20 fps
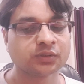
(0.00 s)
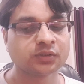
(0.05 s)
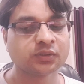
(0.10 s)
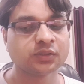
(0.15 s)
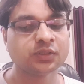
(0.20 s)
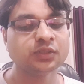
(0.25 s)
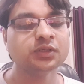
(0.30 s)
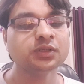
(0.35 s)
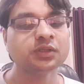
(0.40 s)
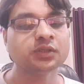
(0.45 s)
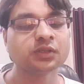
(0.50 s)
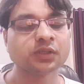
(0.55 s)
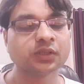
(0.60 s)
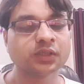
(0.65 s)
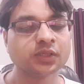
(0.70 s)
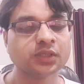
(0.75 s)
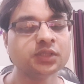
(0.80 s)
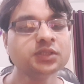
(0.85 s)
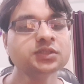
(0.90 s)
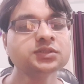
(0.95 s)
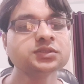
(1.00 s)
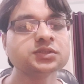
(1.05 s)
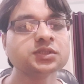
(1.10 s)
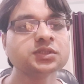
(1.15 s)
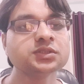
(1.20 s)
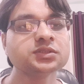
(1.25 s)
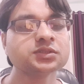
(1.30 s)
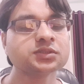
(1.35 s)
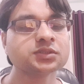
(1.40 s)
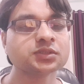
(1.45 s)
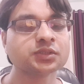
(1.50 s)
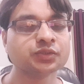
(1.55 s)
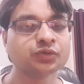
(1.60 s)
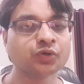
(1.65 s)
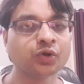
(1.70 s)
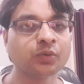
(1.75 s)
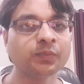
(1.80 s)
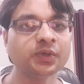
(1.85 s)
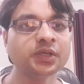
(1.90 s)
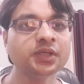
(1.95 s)
In Rhenish test,
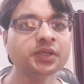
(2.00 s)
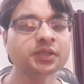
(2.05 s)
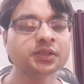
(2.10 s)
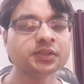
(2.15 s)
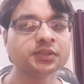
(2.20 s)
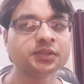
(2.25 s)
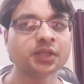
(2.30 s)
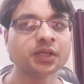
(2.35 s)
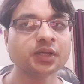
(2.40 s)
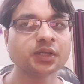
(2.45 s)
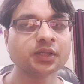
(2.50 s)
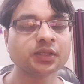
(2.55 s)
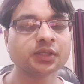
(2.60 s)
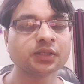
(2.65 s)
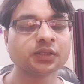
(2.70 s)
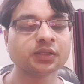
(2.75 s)
normally the